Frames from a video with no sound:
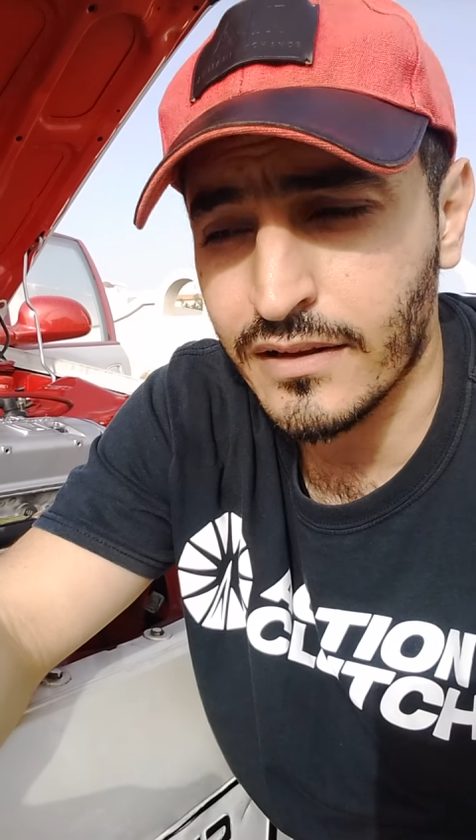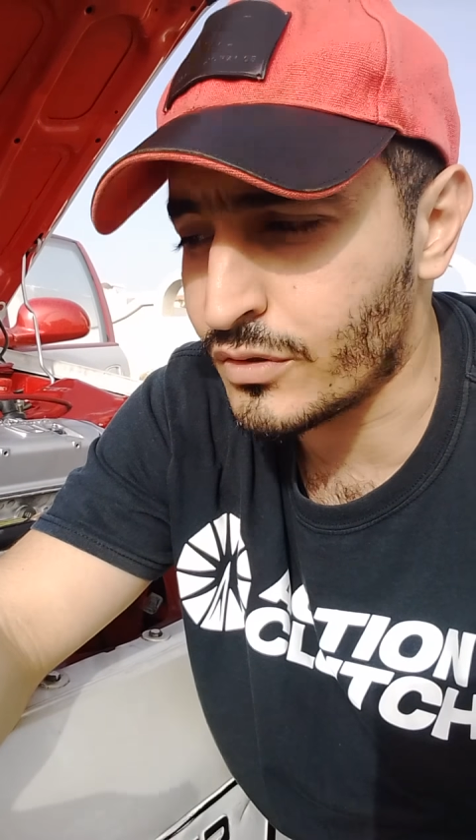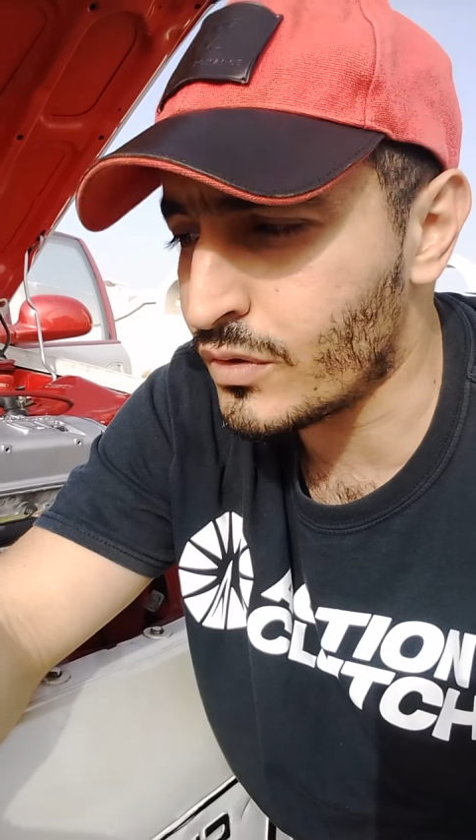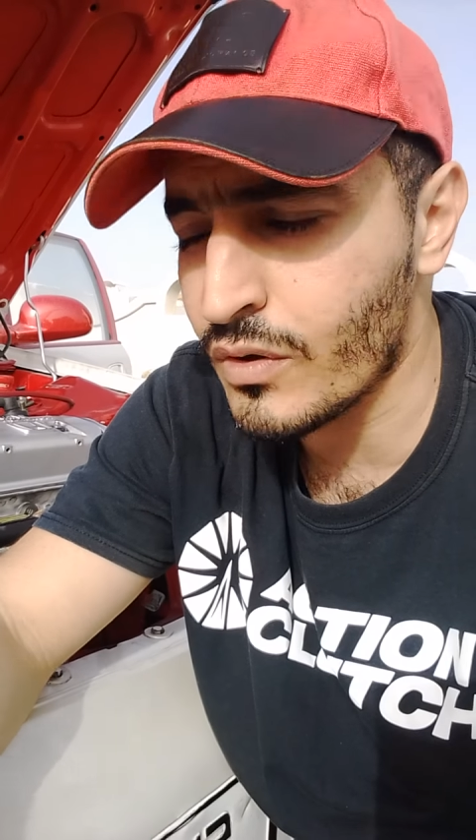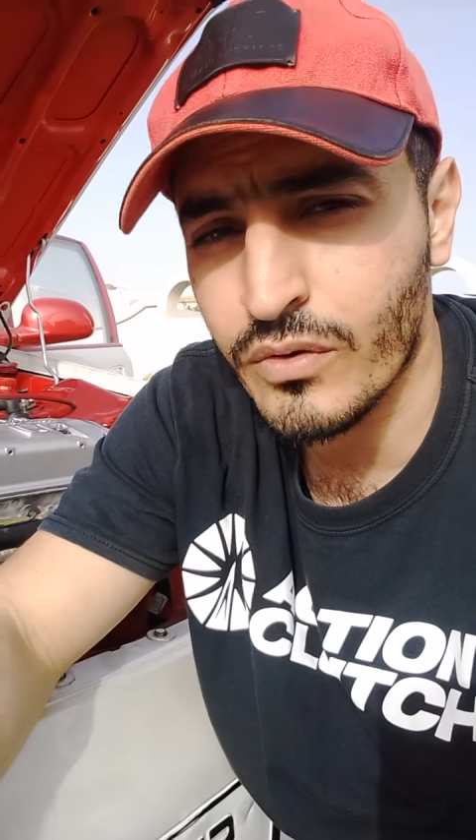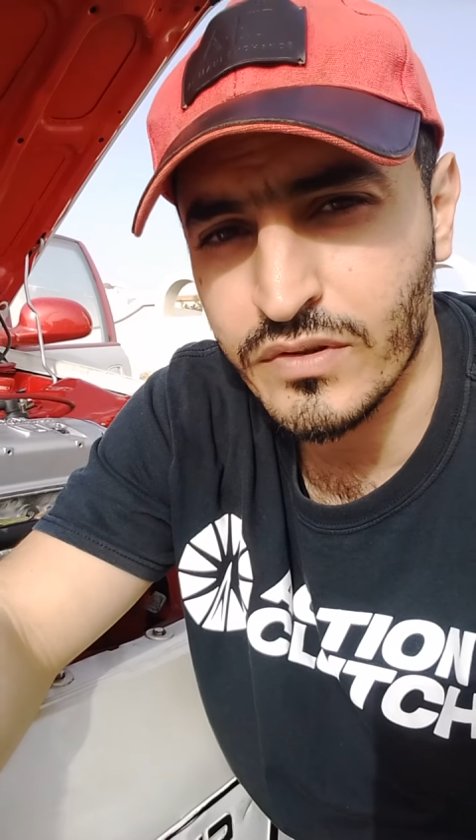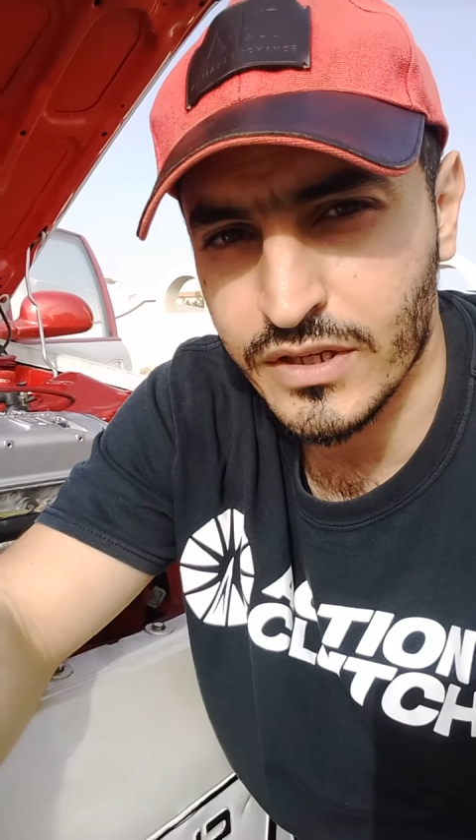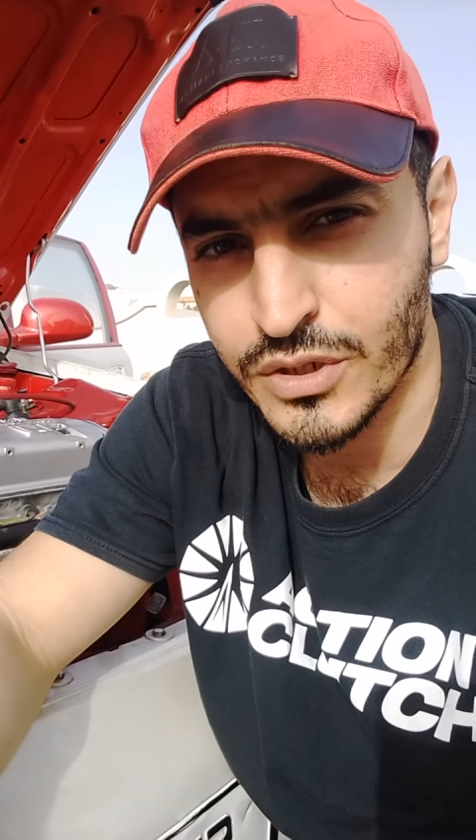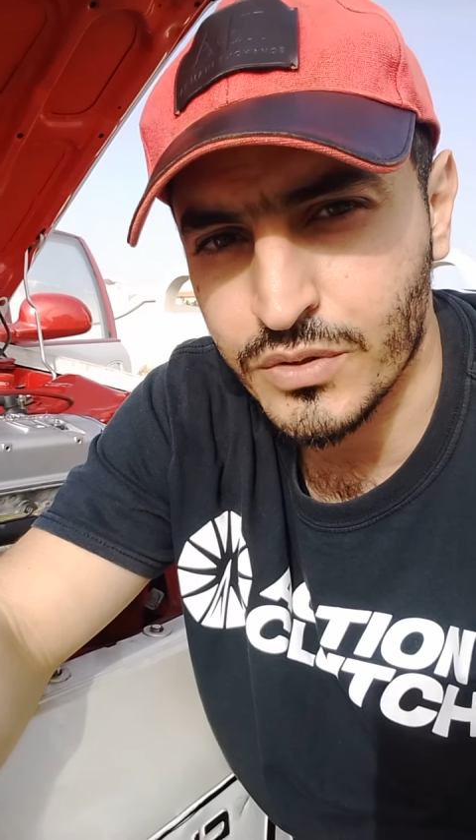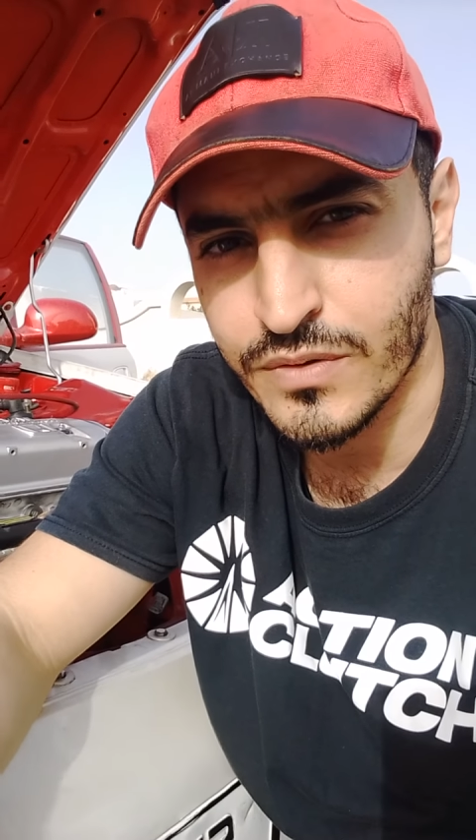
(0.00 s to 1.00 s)
and to know those
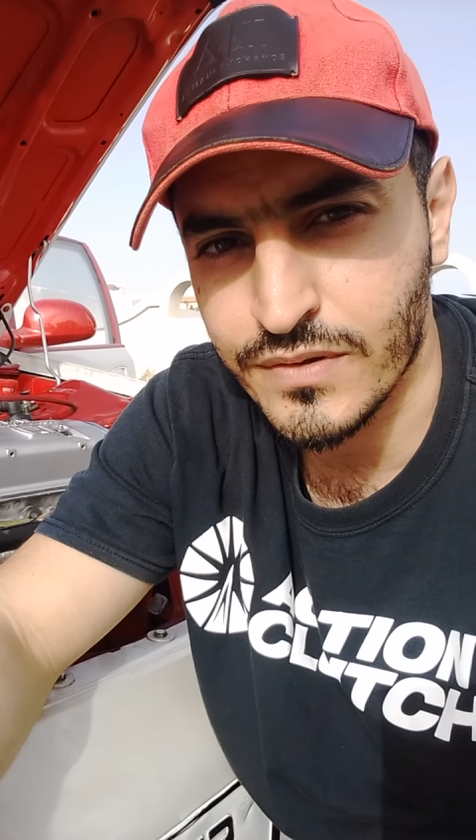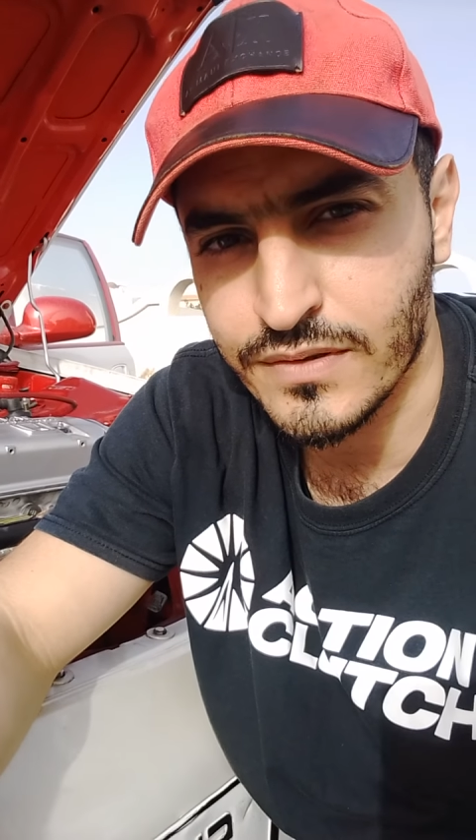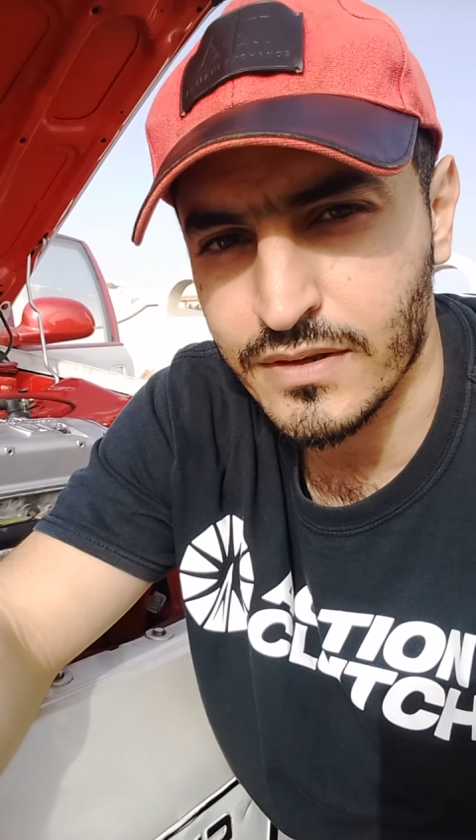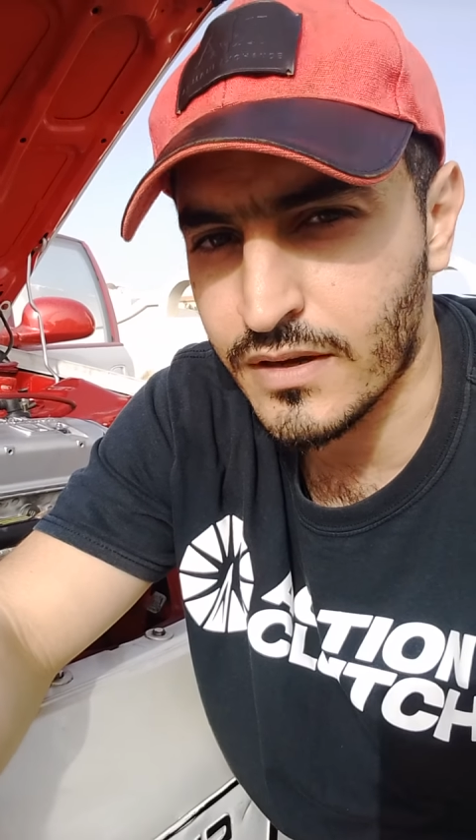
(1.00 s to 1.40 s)
issues.